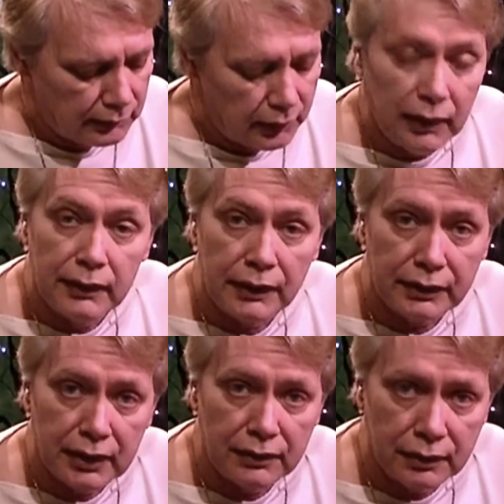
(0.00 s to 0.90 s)
and at
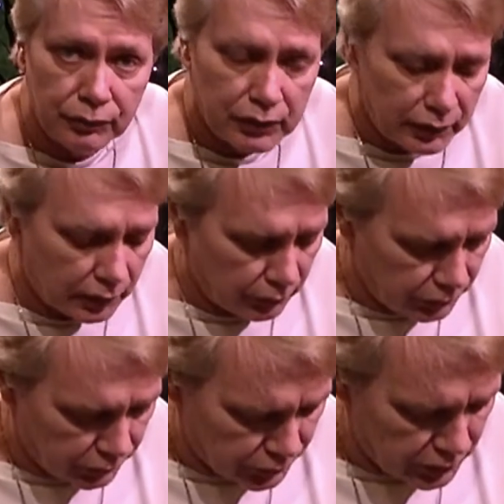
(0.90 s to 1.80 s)
the end of the video
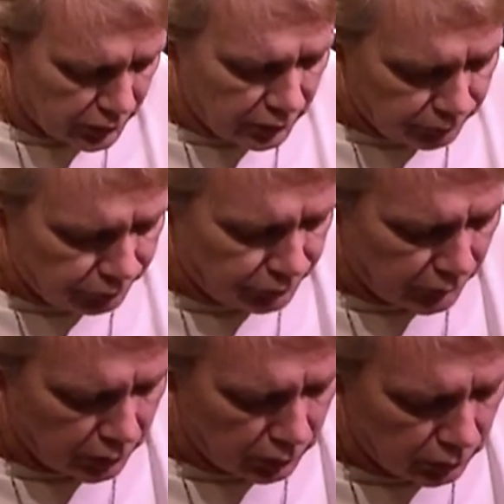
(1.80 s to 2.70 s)
you'll see it.
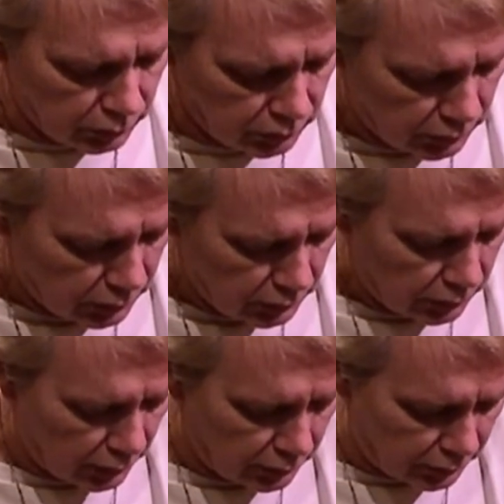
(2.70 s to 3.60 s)
You
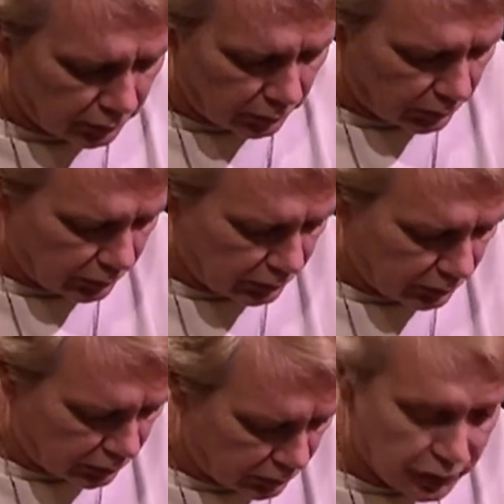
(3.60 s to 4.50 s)

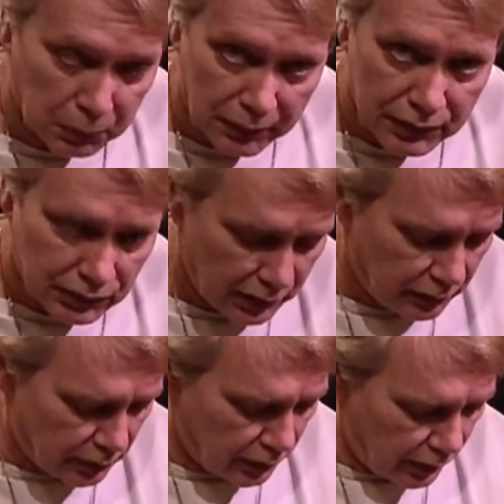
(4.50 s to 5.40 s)
know, somebody sent
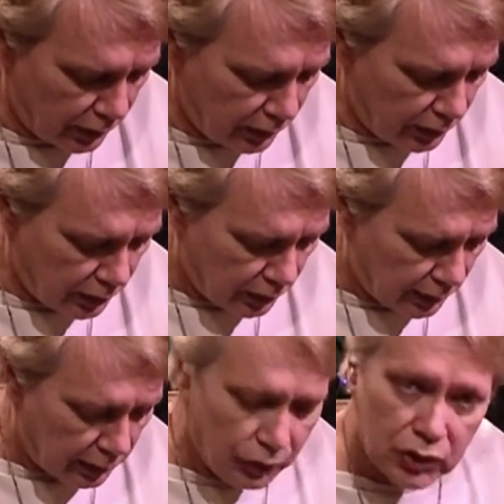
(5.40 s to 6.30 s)
a
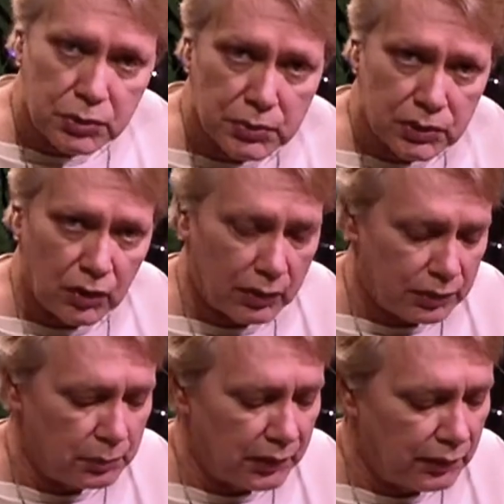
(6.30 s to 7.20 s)
Christmas card to
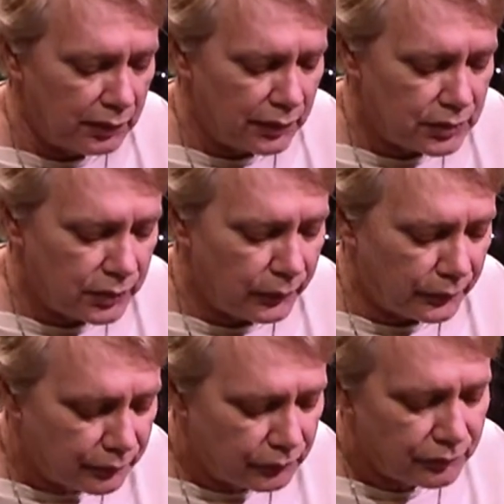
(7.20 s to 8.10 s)
me, and that's cool.
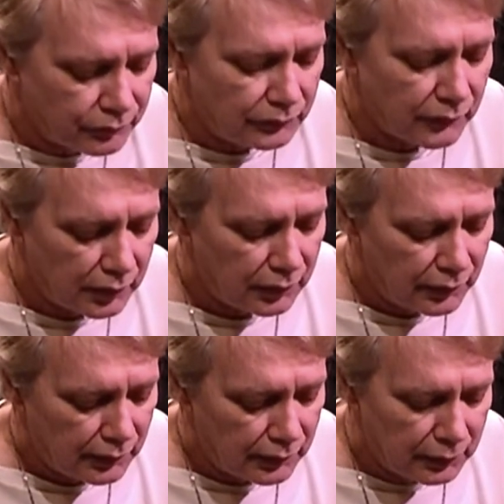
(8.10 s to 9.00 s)

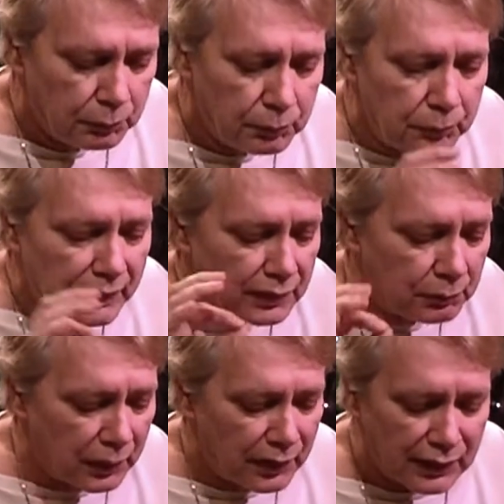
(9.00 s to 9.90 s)
Made
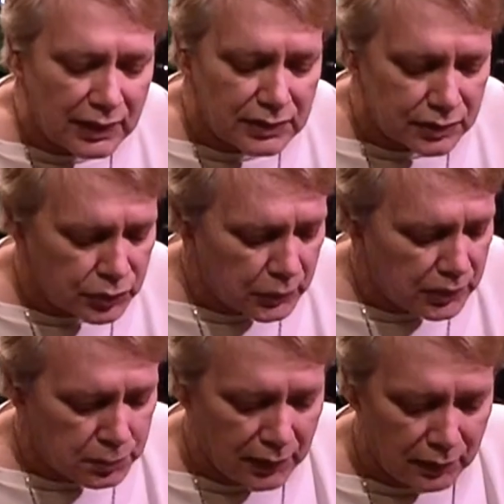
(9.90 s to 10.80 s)
it nice and sweet
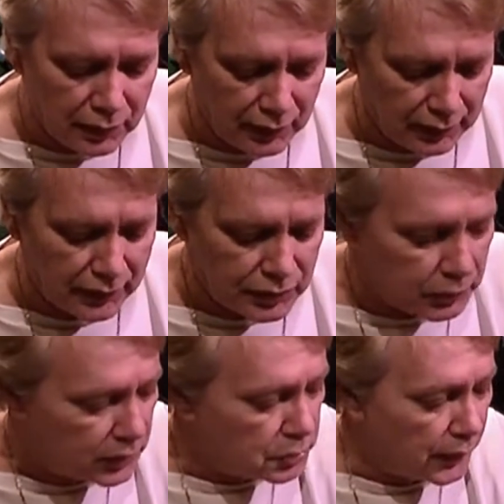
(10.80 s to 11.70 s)
smelling. I like
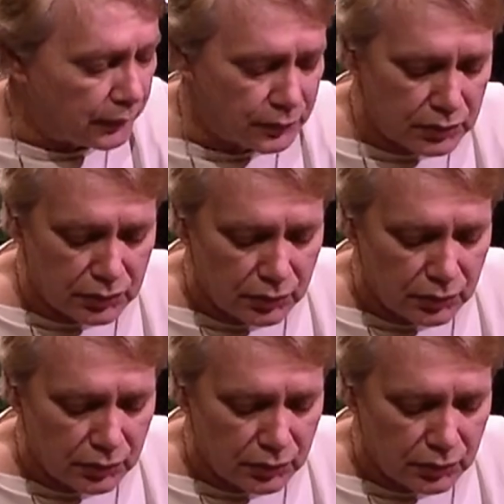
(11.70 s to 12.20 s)
sweet smells.